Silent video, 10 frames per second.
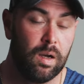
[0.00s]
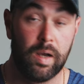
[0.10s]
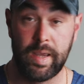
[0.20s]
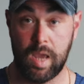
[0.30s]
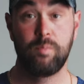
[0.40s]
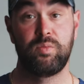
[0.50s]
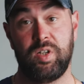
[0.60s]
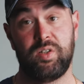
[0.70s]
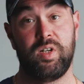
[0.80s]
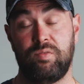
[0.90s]
I am
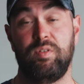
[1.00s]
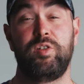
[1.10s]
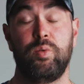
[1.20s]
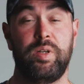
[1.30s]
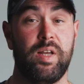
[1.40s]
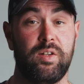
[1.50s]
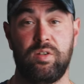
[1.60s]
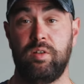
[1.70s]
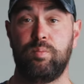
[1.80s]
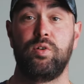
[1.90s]
successfully doing that,
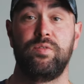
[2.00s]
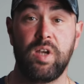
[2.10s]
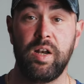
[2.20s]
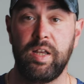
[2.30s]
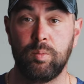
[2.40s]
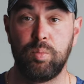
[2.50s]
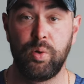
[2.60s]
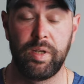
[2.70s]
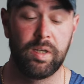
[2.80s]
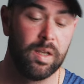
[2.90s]
so the proof's kind of in the
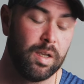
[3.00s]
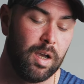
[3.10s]
pudding.